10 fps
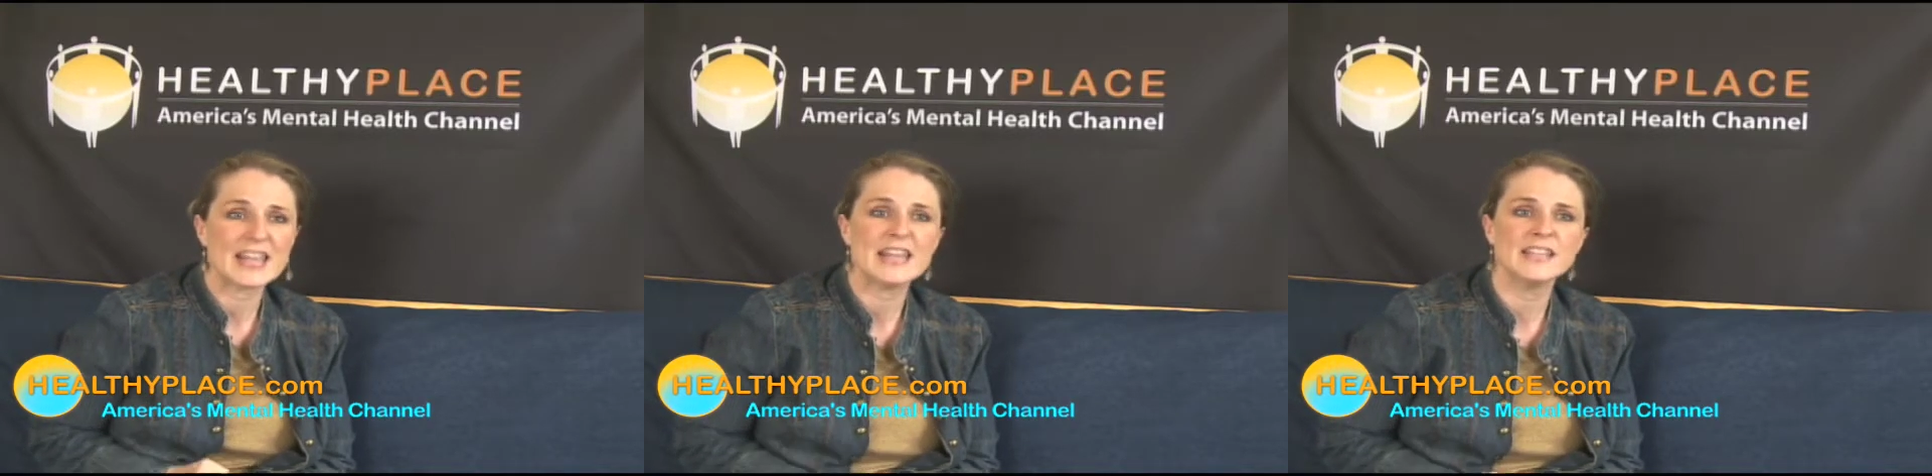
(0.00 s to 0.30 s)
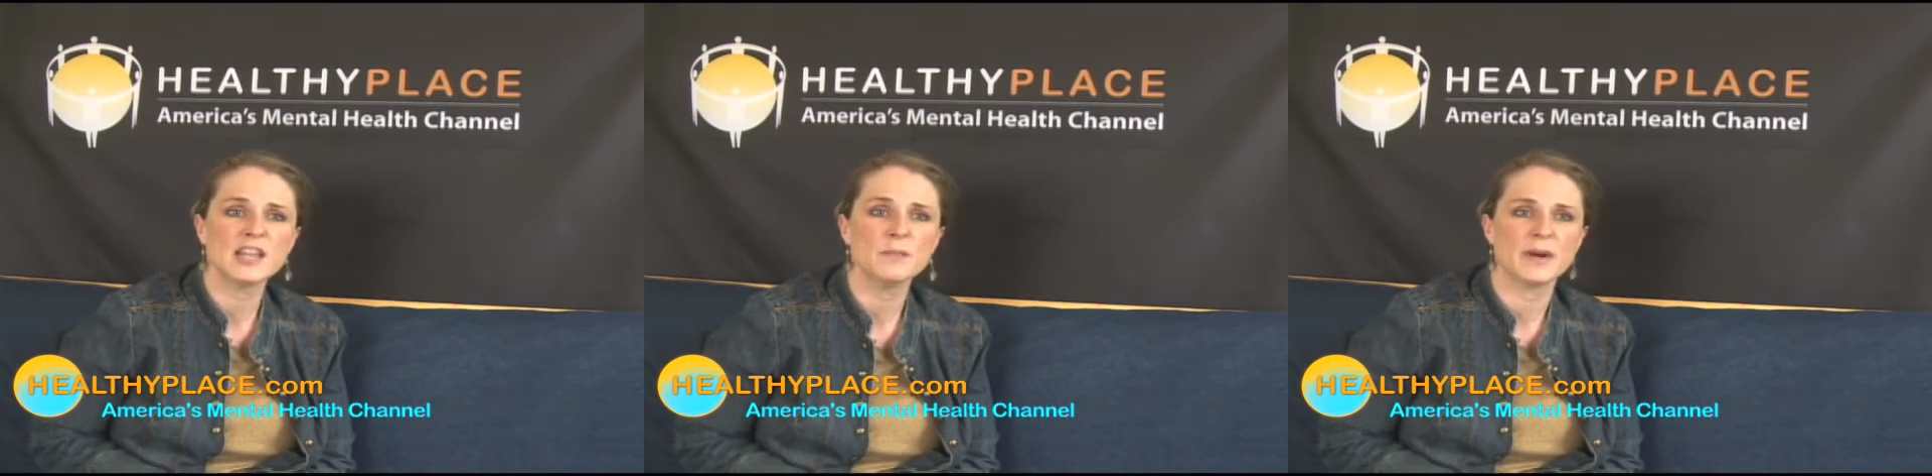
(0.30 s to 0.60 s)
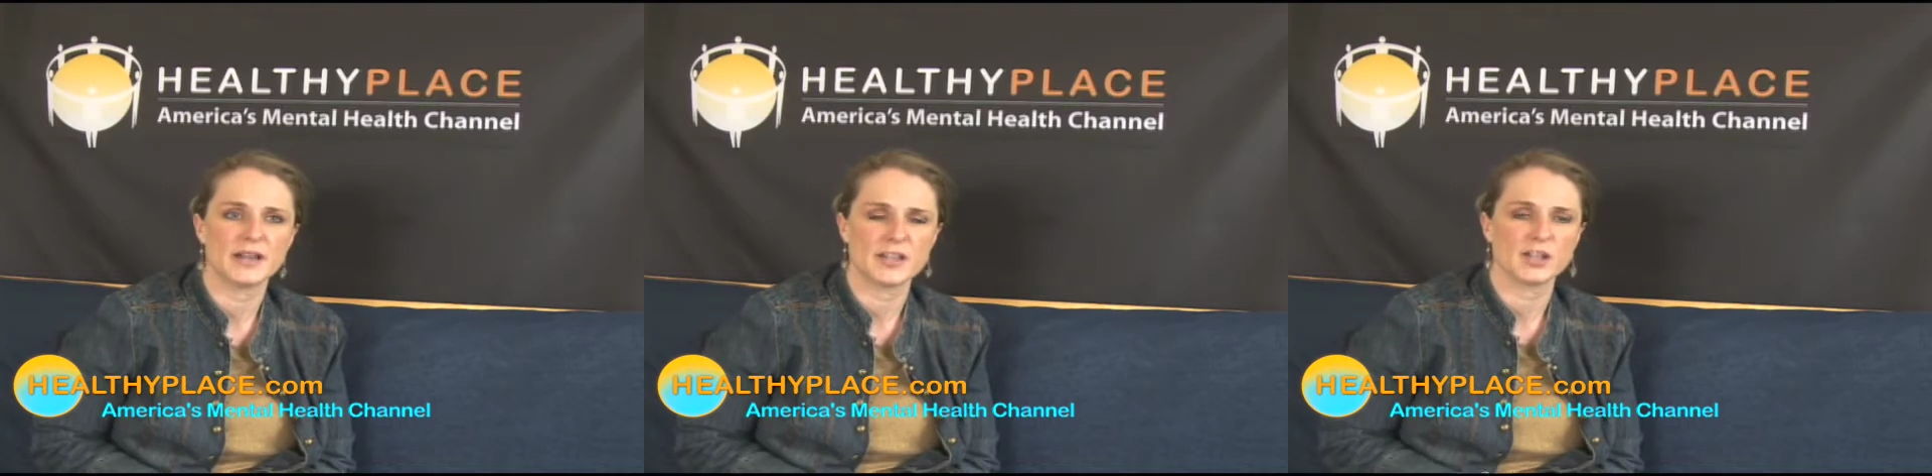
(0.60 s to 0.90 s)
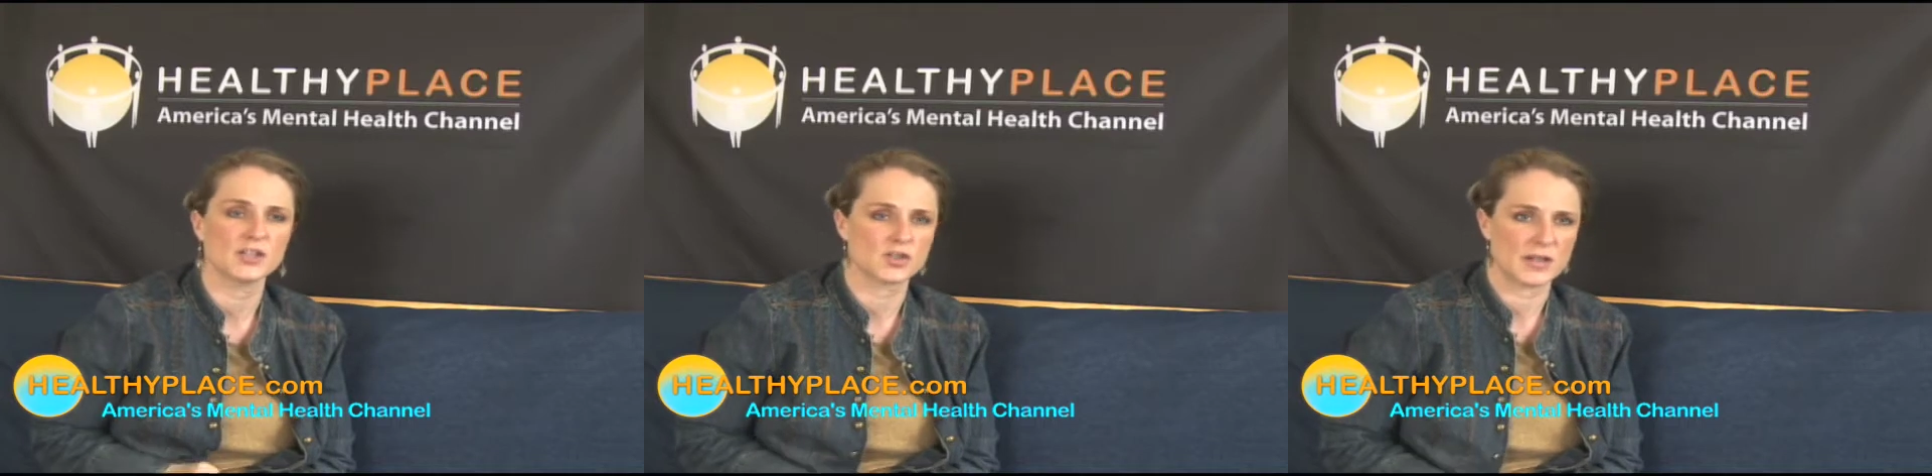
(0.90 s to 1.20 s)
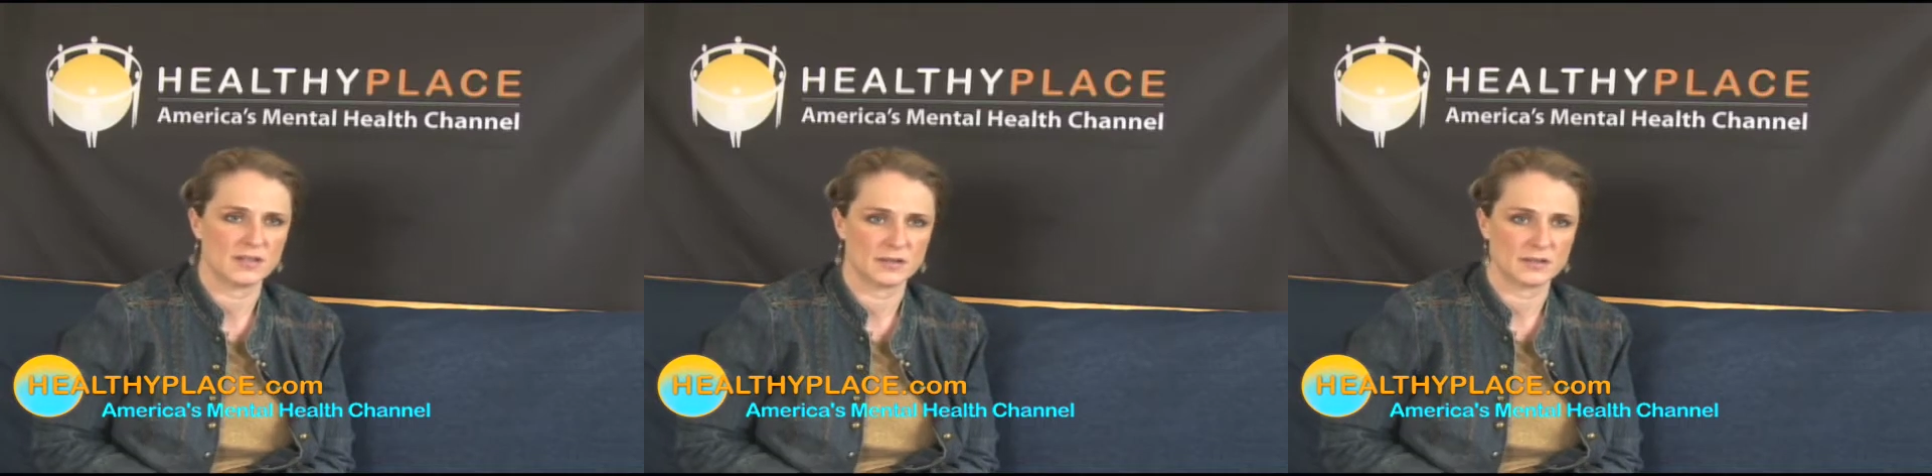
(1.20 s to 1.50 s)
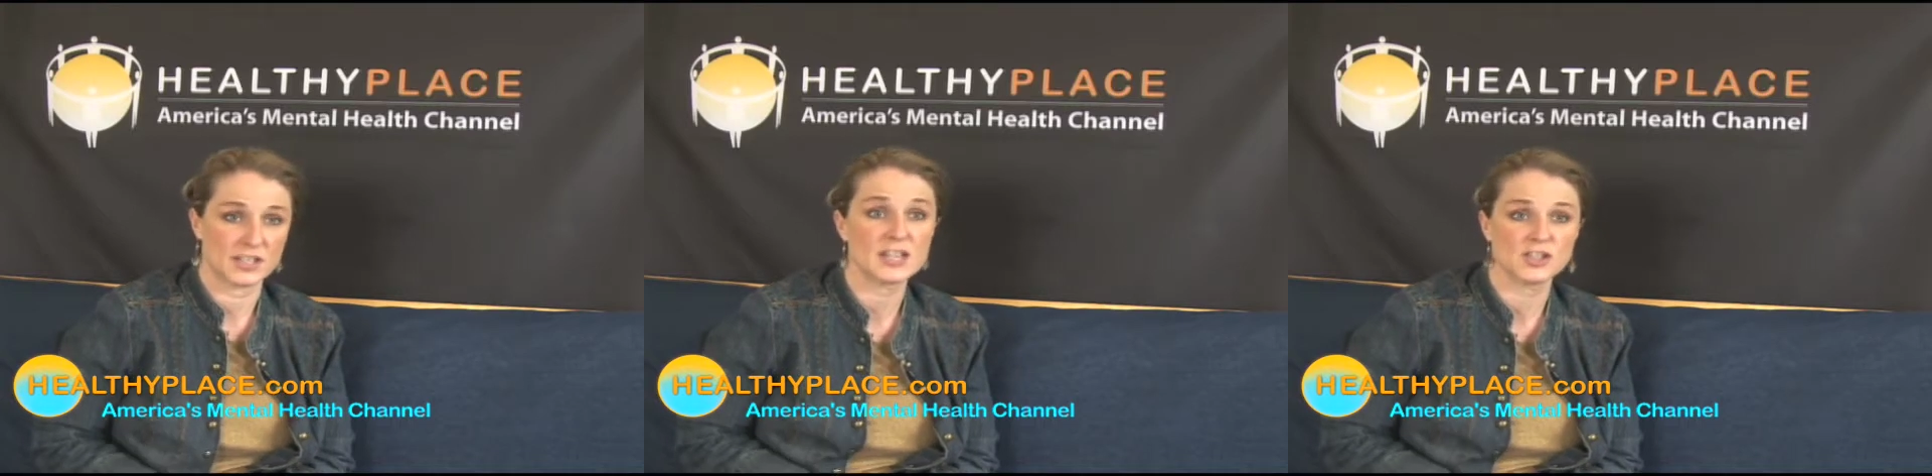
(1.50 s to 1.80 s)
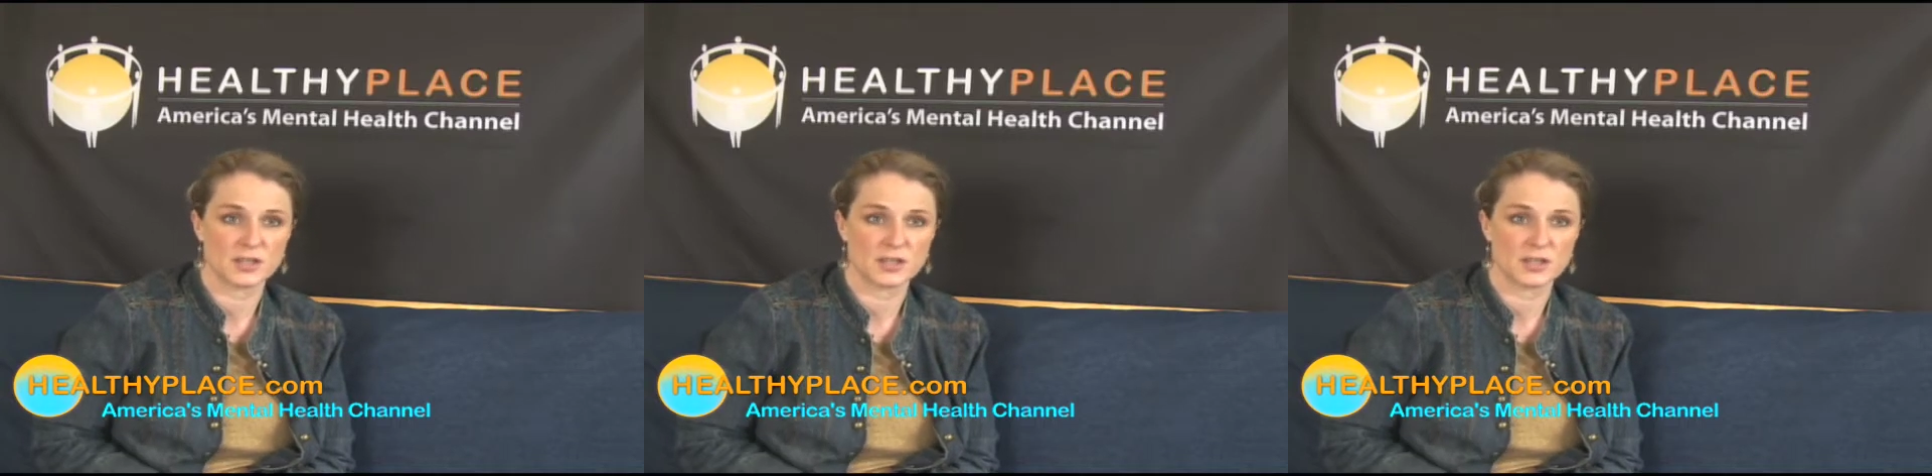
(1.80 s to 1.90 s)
Anybody can treat the, teach